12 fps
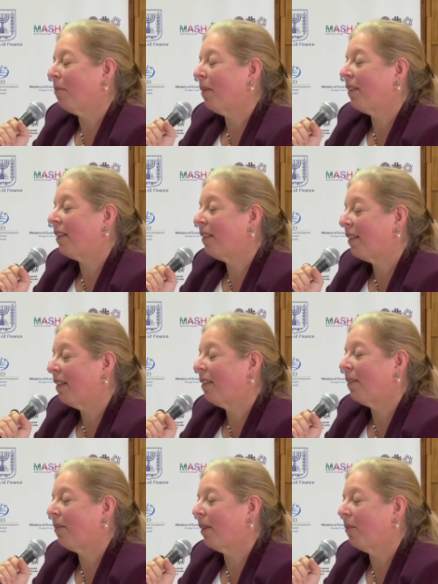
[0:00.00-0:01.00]

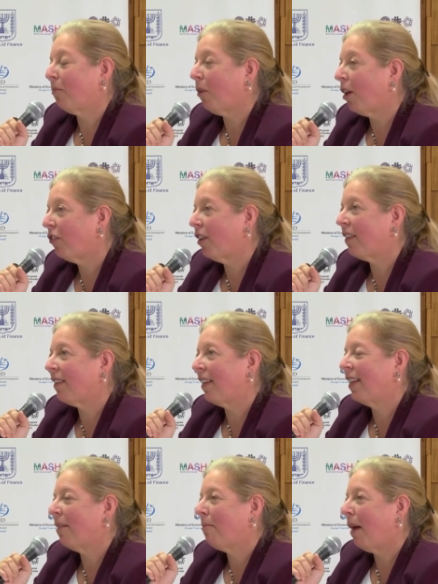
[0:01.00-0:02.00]
assistance projects
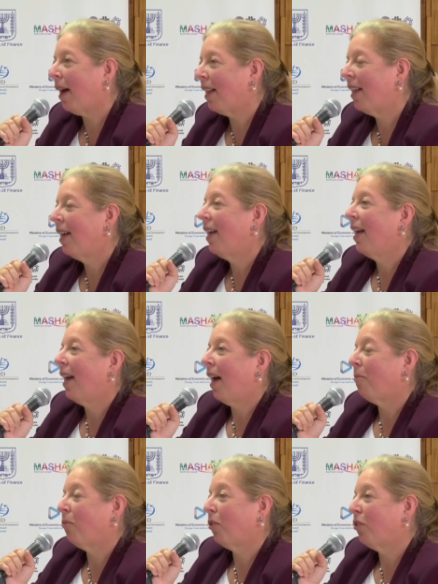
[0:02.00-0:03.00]
in Nepal.
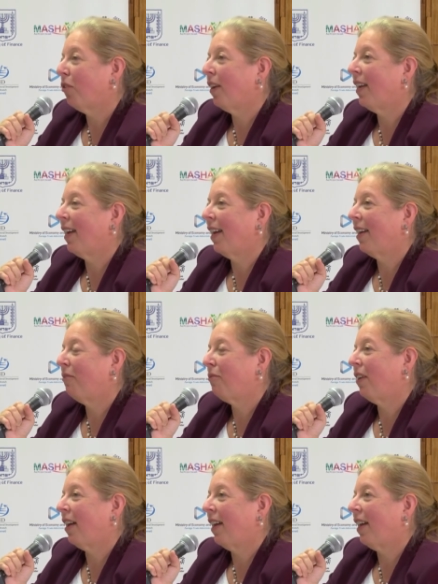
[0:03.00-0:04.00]
I'm wondering
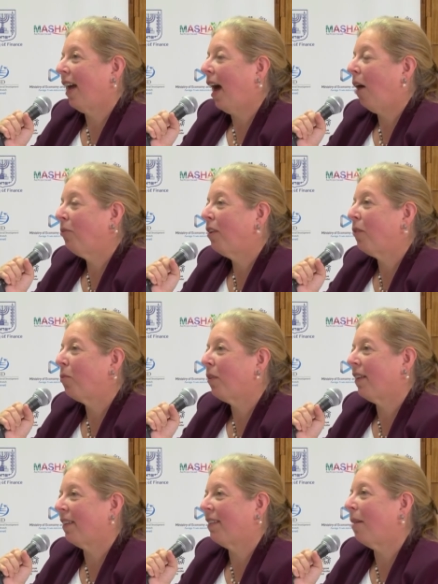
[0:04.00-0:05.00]
if how this
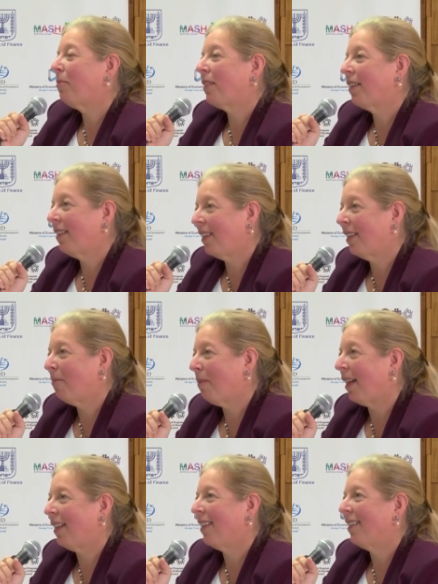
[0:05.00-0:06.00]
was accepted in
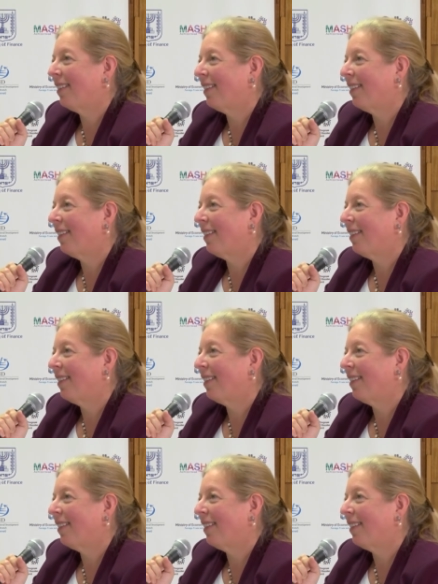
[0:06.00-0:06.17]
Nepal.